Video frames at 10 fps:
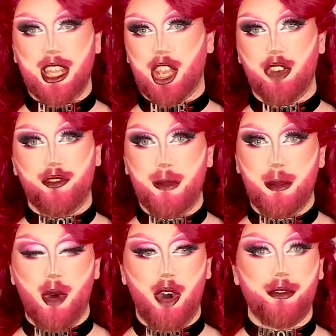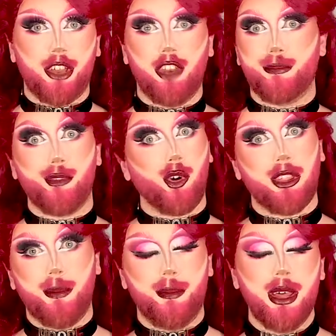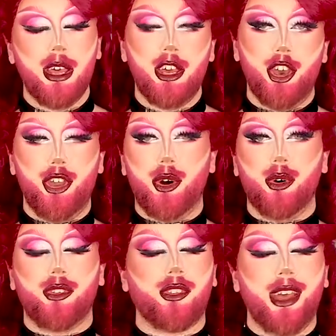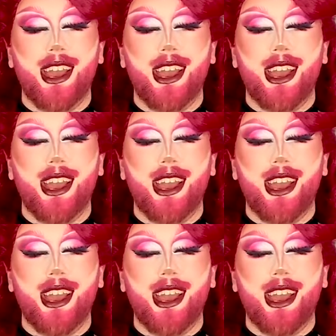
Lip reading: It could have ripped them off, it could have broke them, who knows.